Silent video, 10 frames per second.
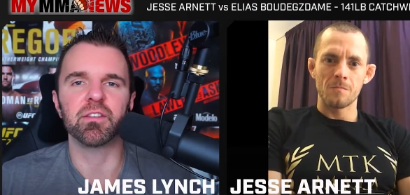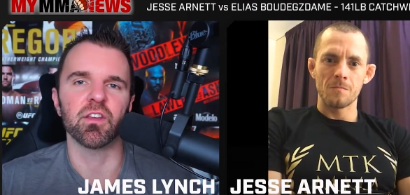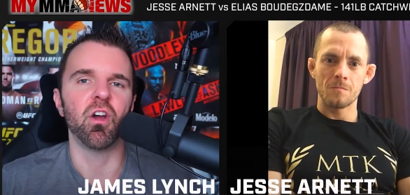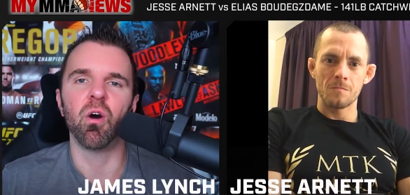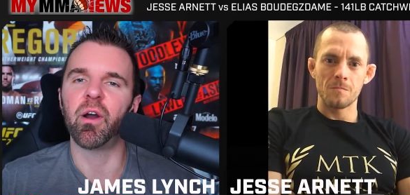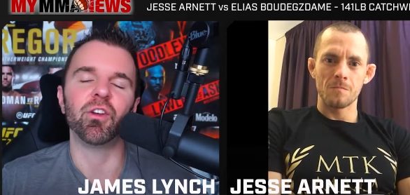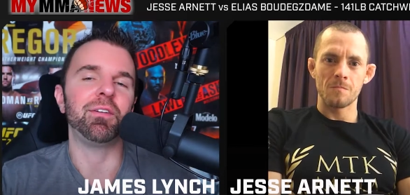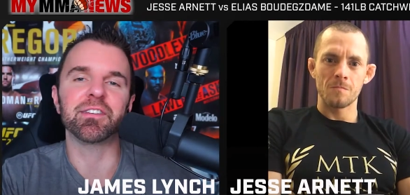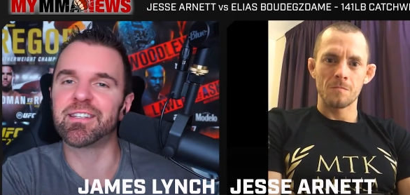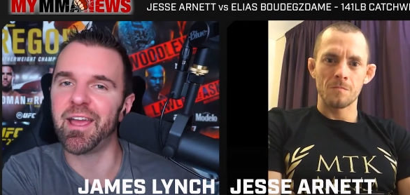Speaker 1: get to know I know you have
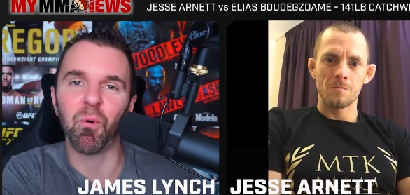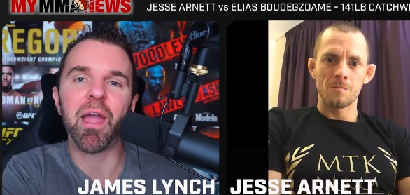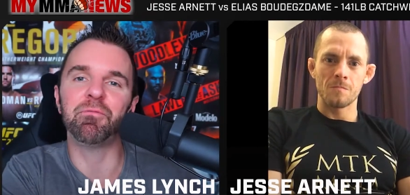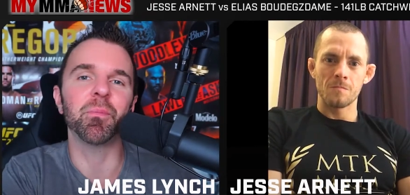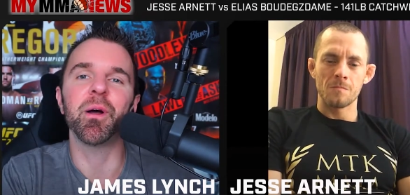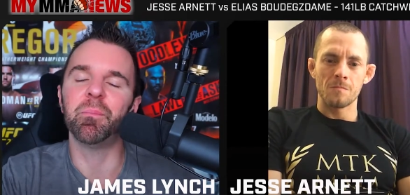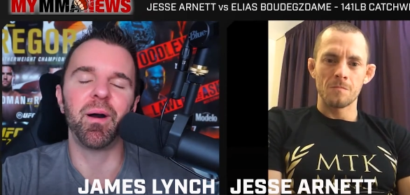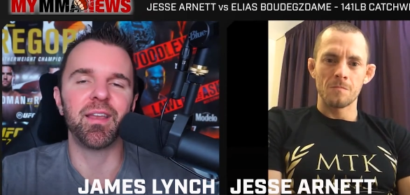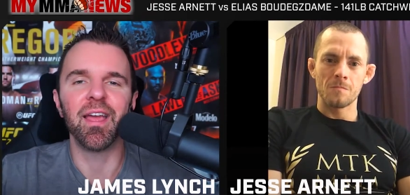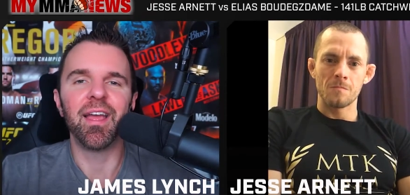to stay away from them
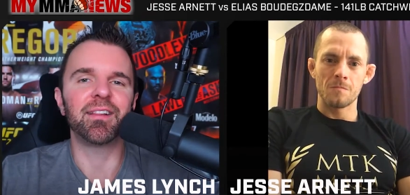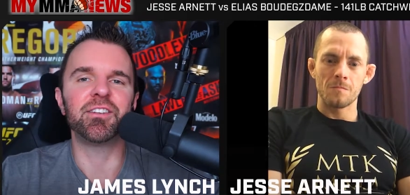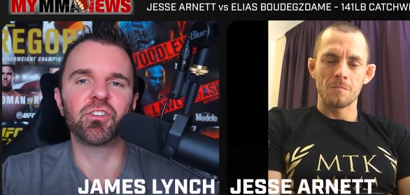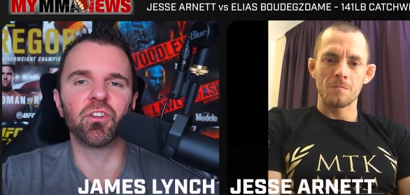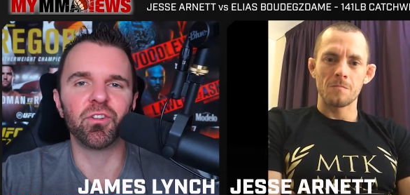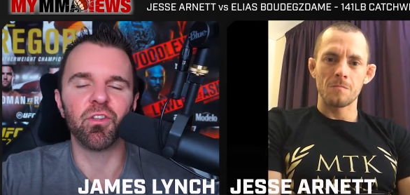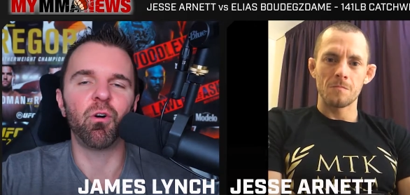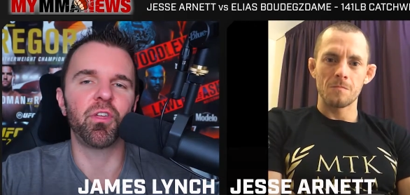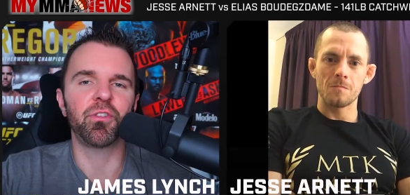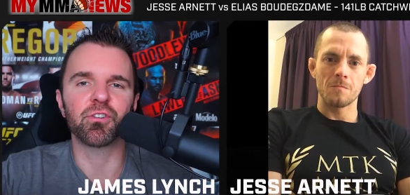but at least you'll know
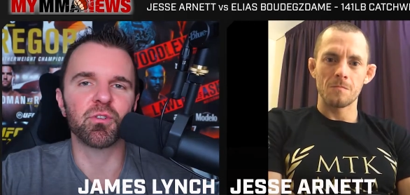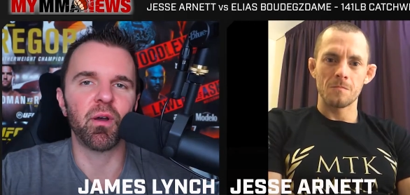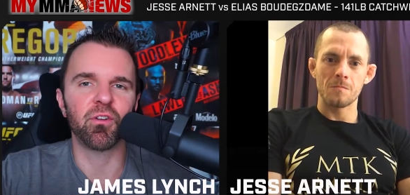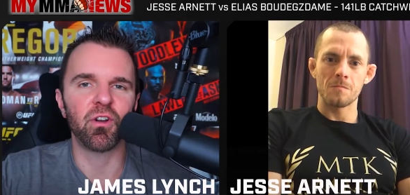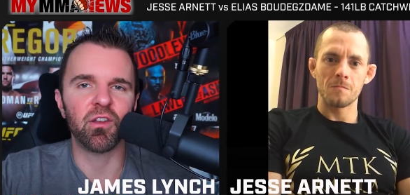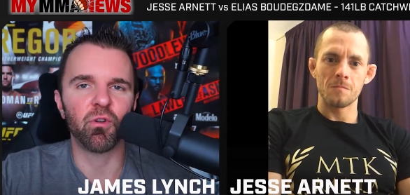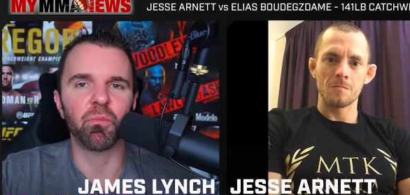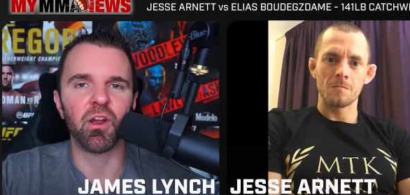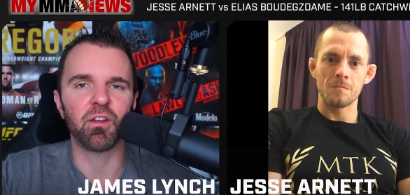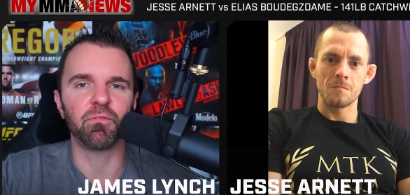that there's some other uh, North
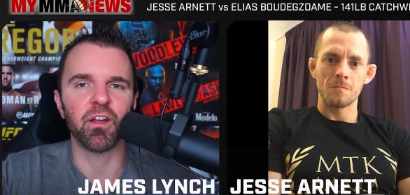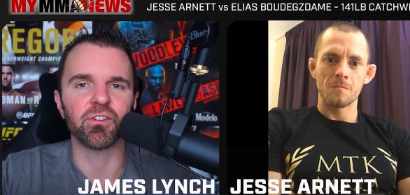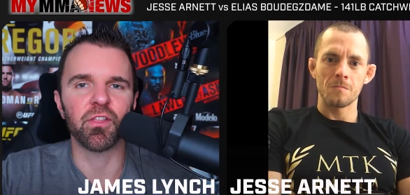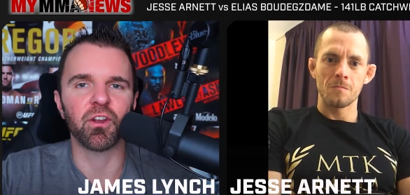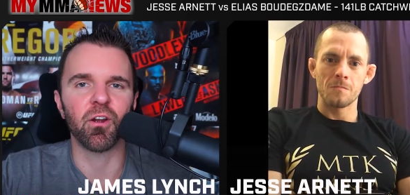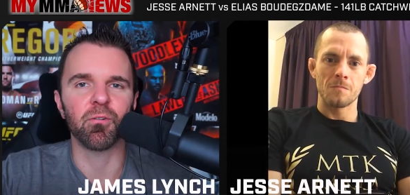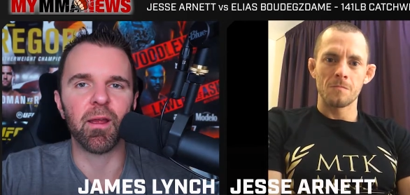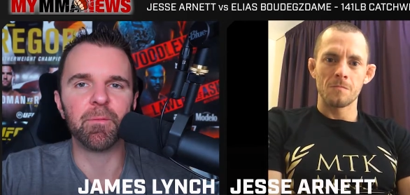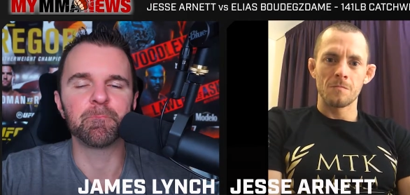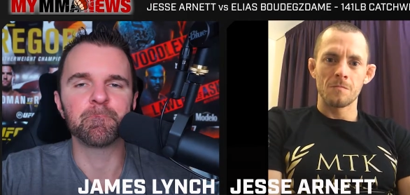American fighters on the card
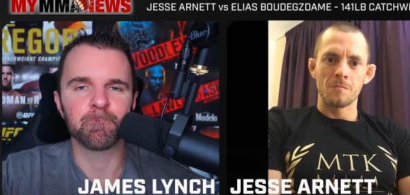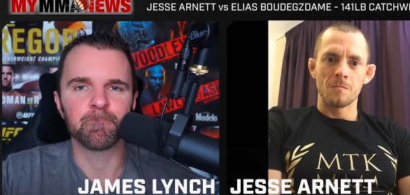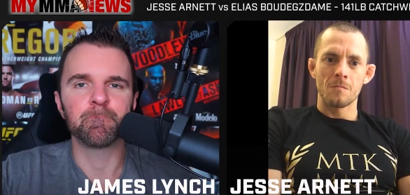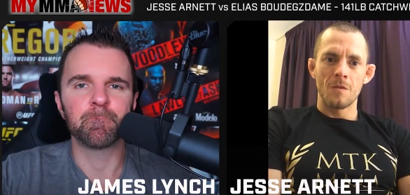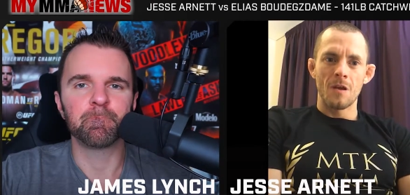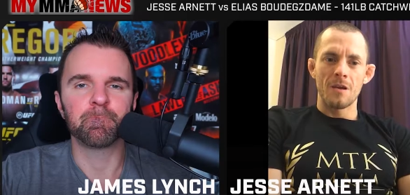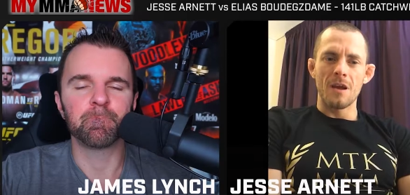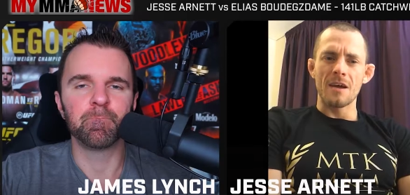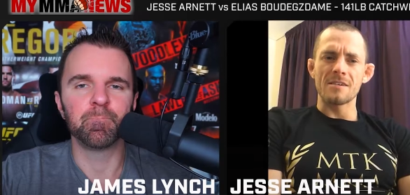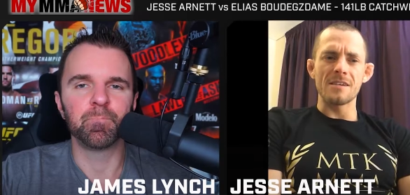right.
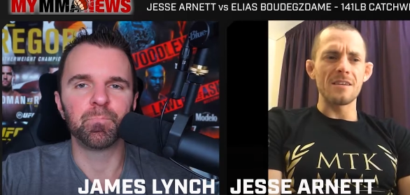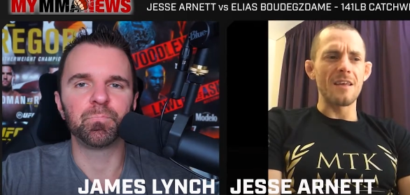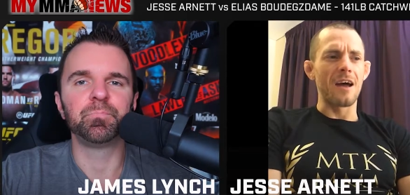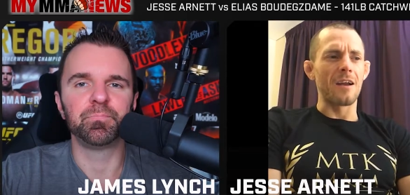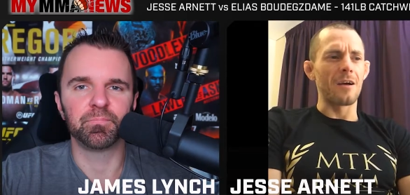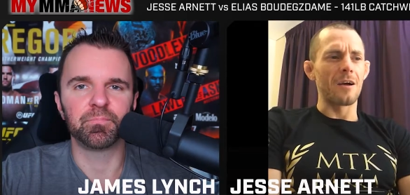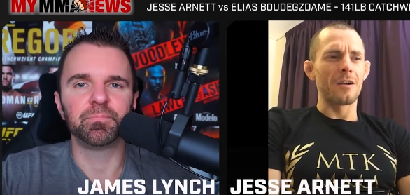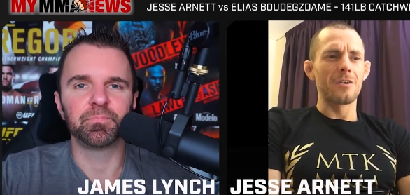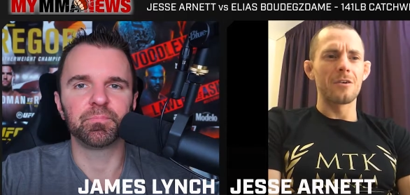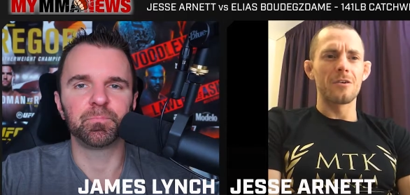
Speaker 2: Yeah, I seen that.
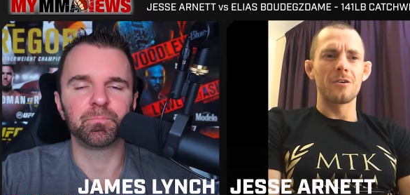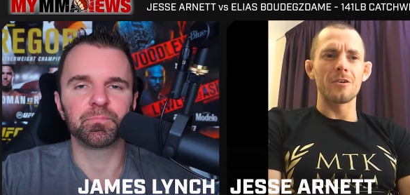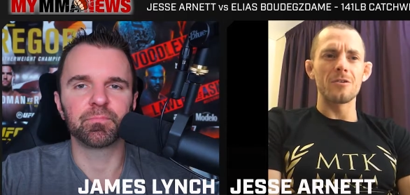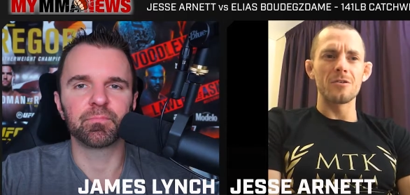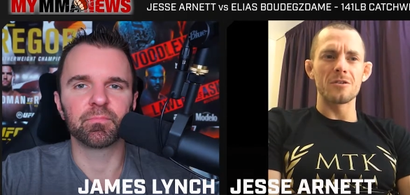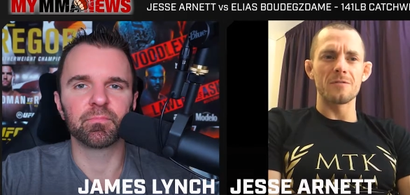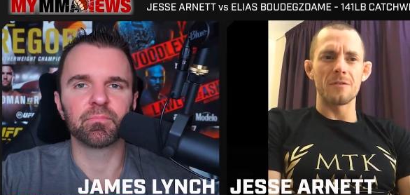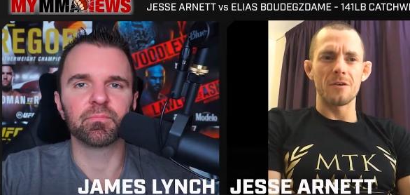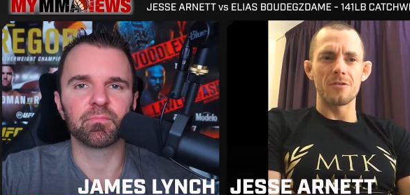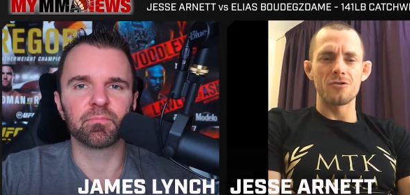Uh, good news
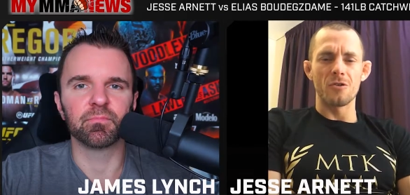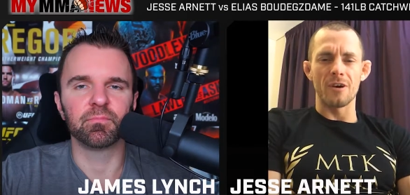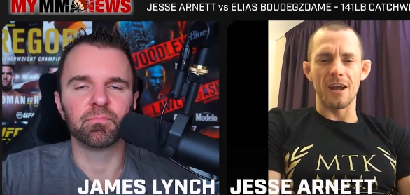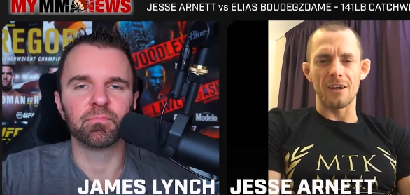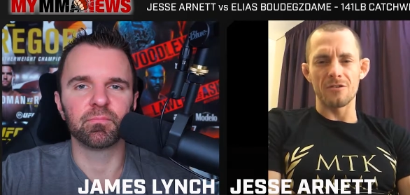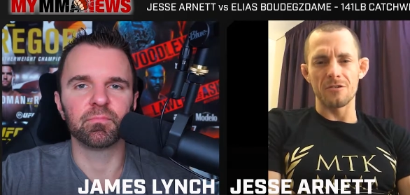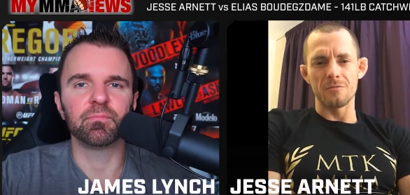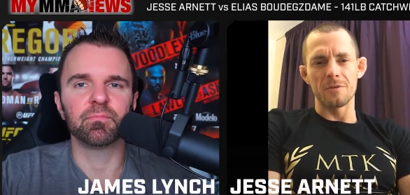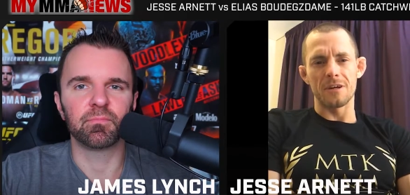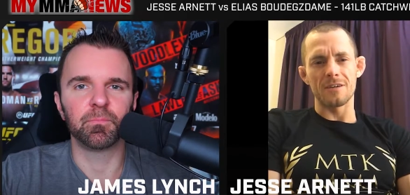for Jourdain
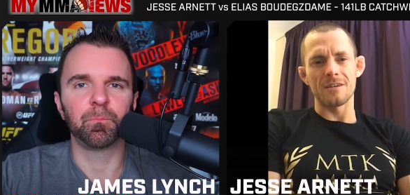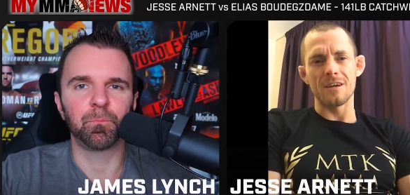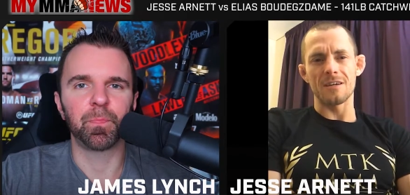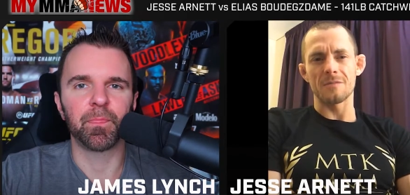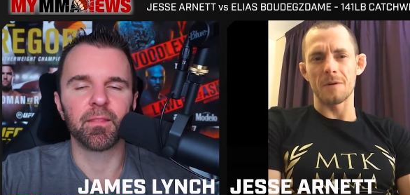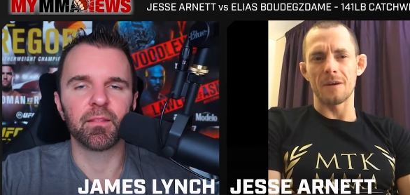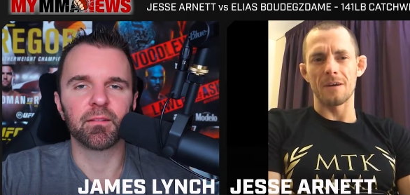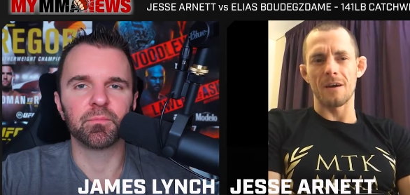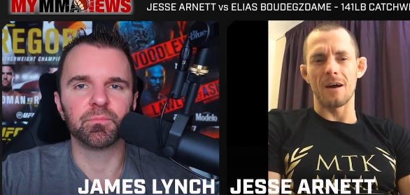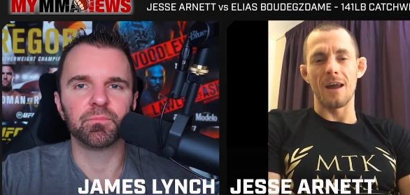too because he has
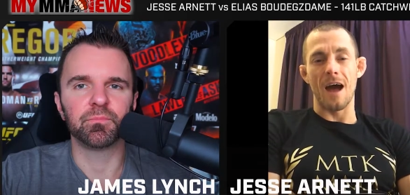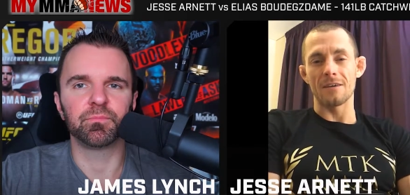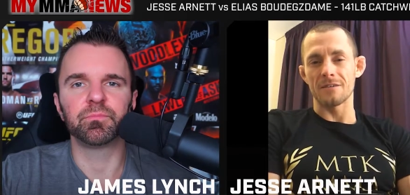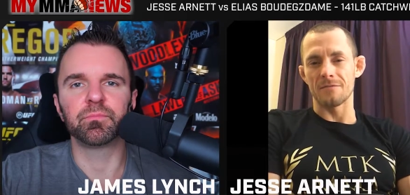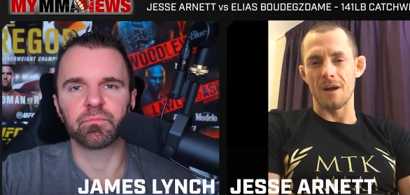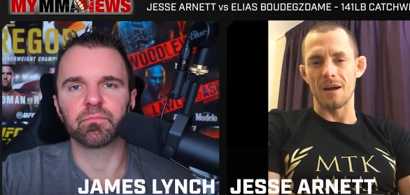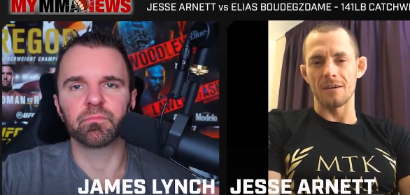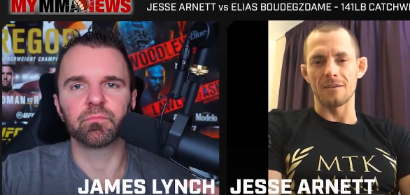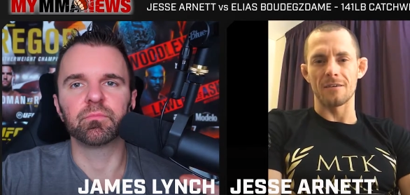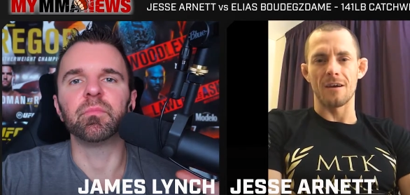been inactive,
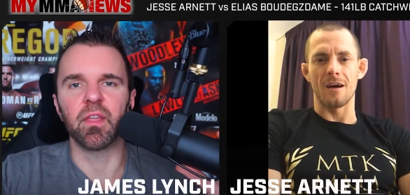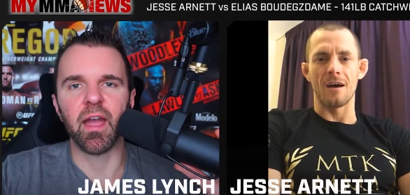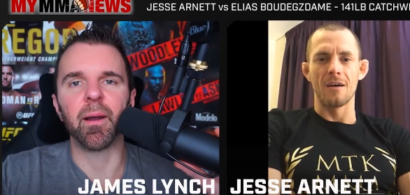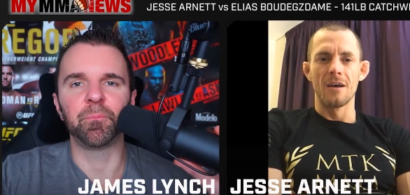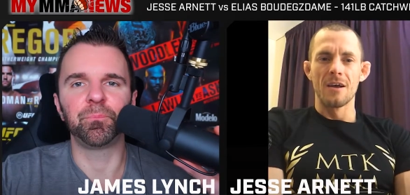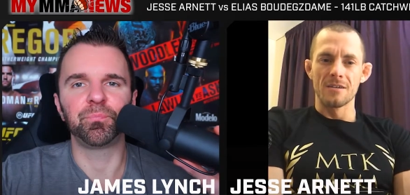right? And, yeah. Uh,